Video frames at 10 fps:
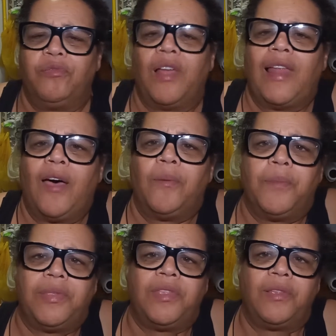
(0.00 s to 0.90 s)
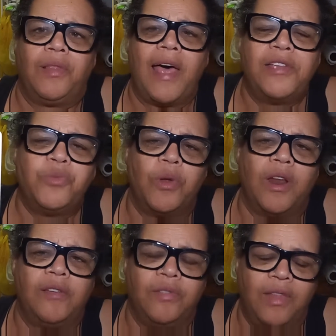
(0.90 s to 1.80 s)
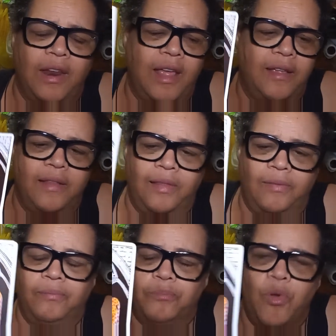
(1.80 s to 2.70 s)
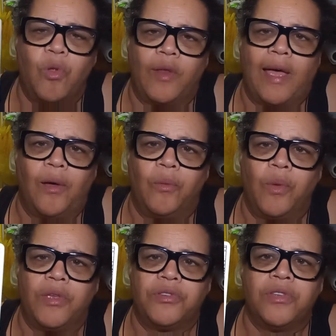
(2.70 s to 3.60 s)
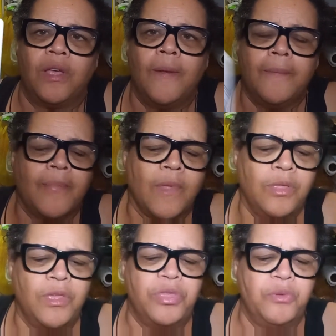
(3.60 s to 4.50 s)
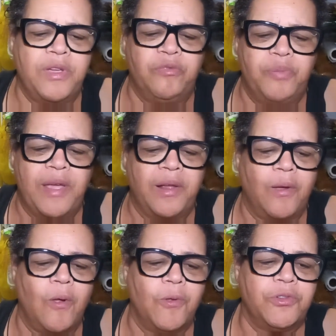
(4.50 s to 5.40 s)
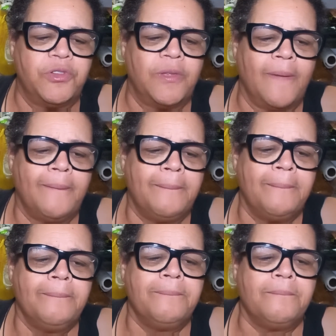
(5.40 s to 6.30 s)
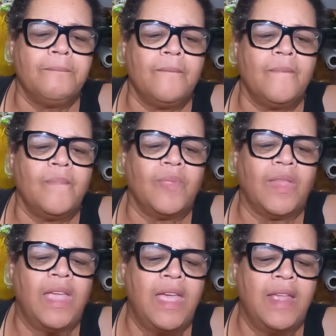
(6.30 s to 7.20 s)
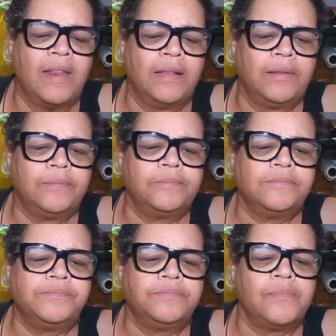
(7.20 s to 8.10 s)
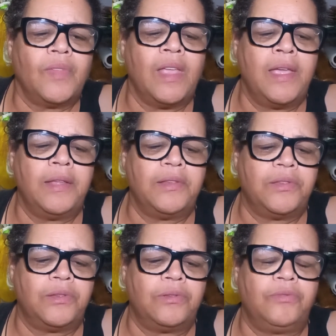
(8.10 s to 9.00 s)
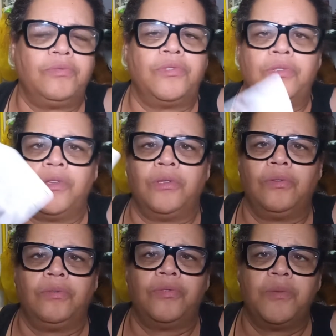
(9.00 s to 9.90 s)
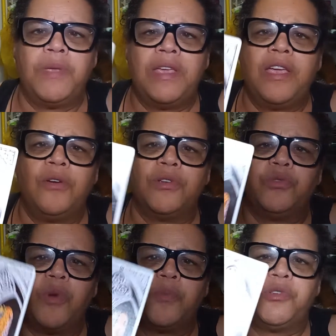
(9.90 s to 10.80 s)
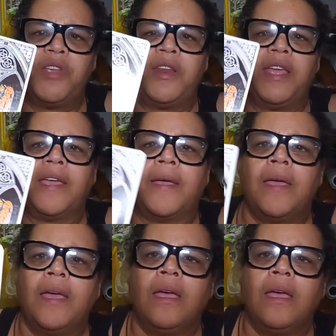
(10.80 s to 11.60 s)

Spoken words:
of fell out. But the last one that I pulled out was the Three of Pentacles. And it, to me, here is representing